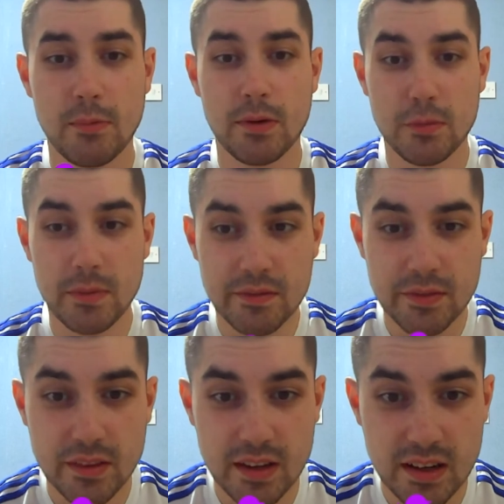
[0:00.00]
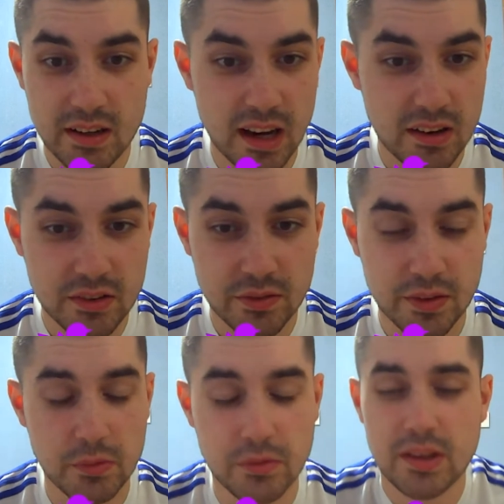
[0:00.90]
will be for the next
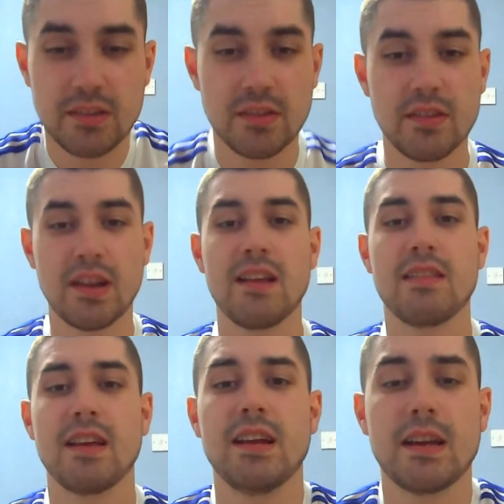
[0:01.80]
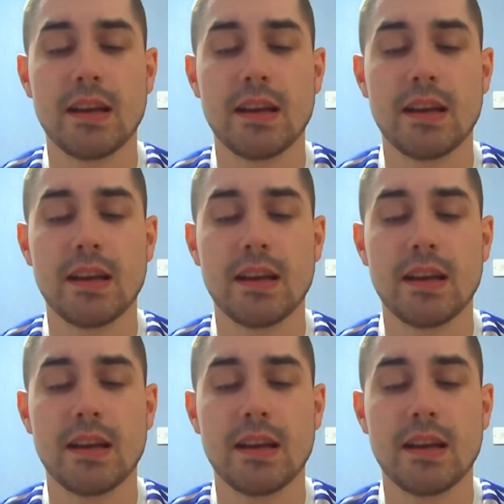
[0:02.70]
few seasons, I think.